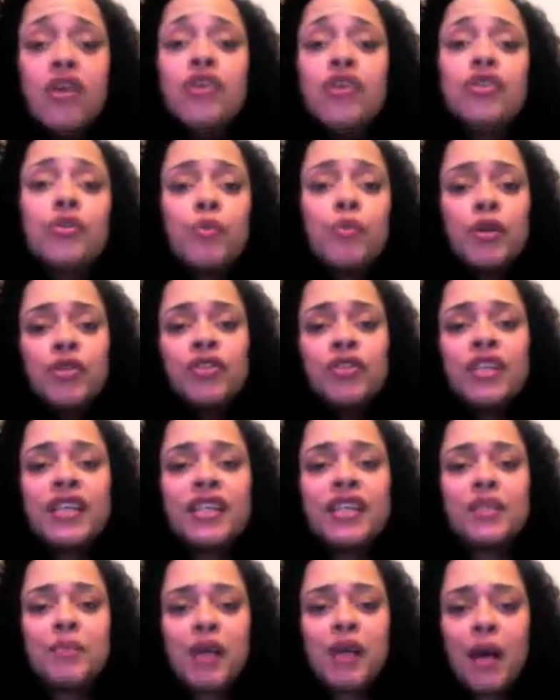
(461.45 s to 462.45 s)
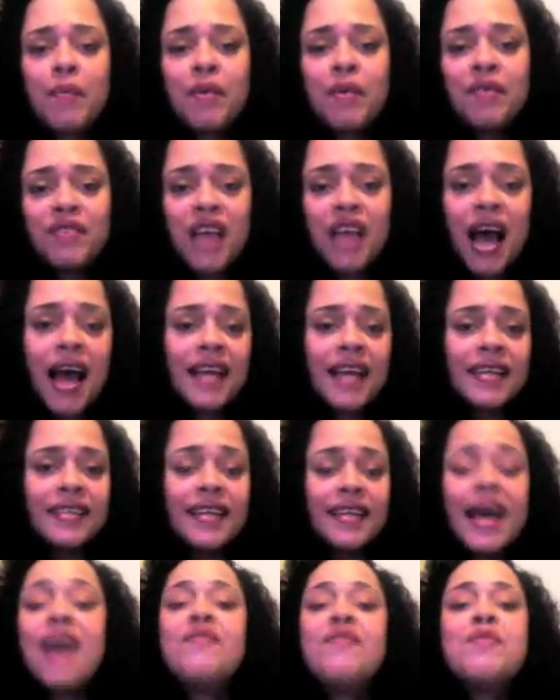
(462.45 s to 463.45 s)
So what do you think is becoming of your island?
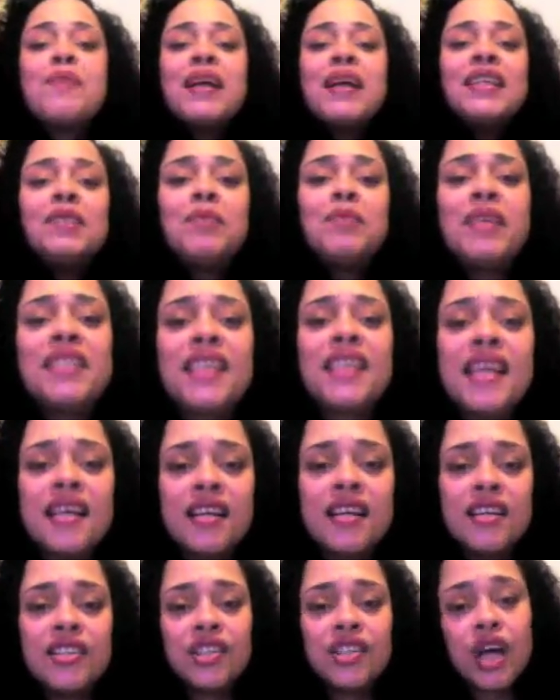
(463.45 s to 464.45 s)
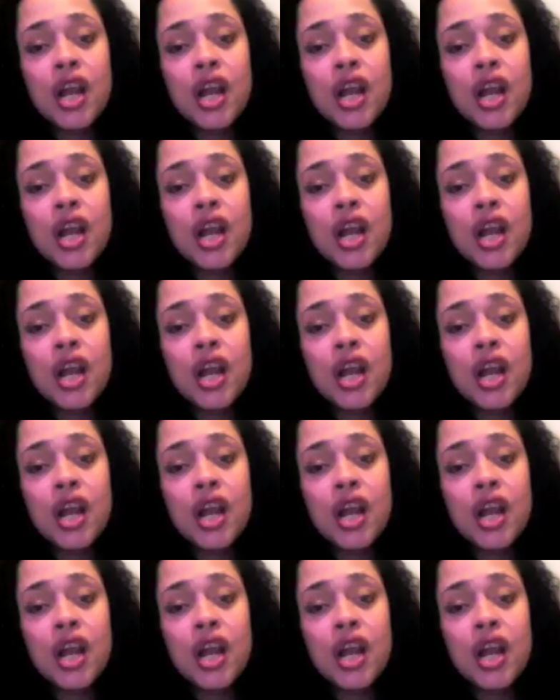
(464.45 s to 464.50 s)
Everybody speaks English.